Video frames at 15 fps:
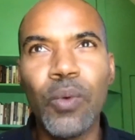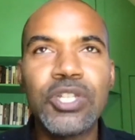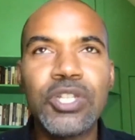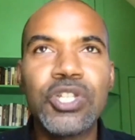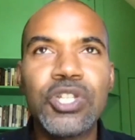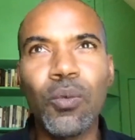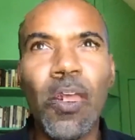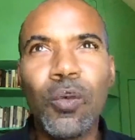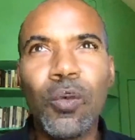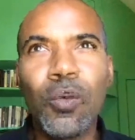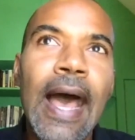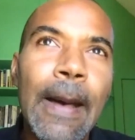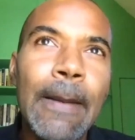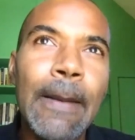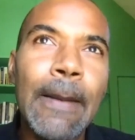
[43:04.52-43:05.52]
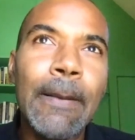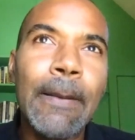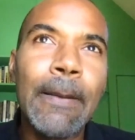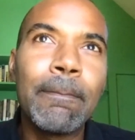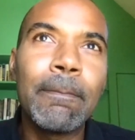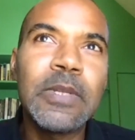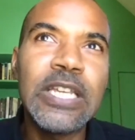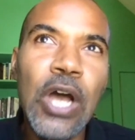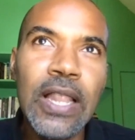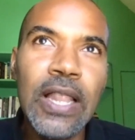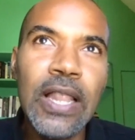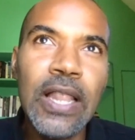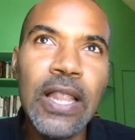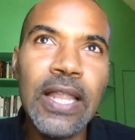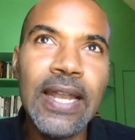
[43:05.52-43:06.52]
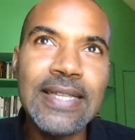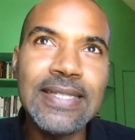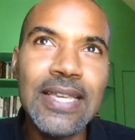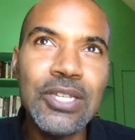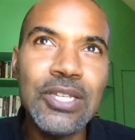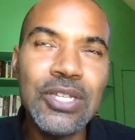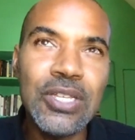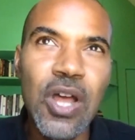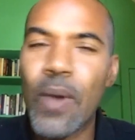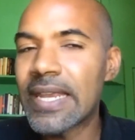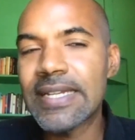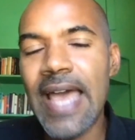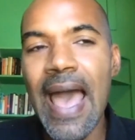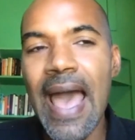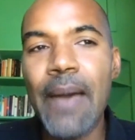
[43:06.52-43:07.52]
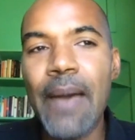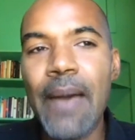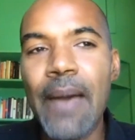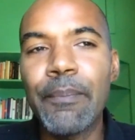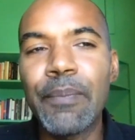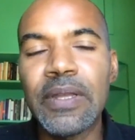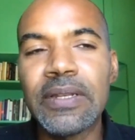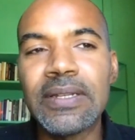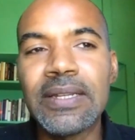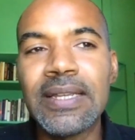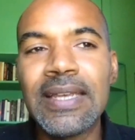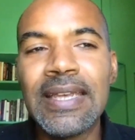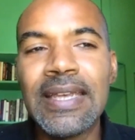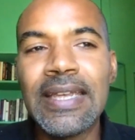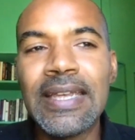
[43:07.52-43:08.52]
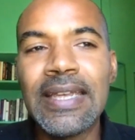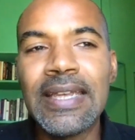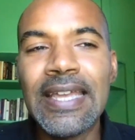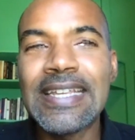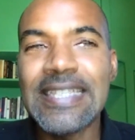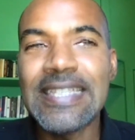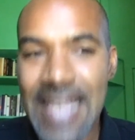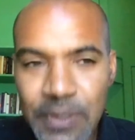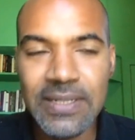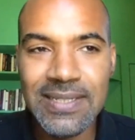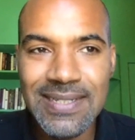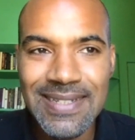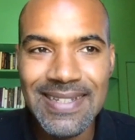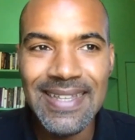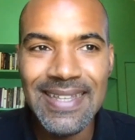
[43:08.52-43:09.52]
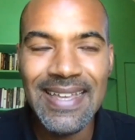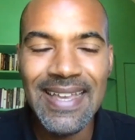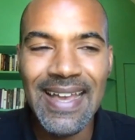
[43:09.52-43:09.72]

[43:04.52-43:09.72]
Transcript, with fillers: and in which um, decolonization is not waiting to happen. It has happened.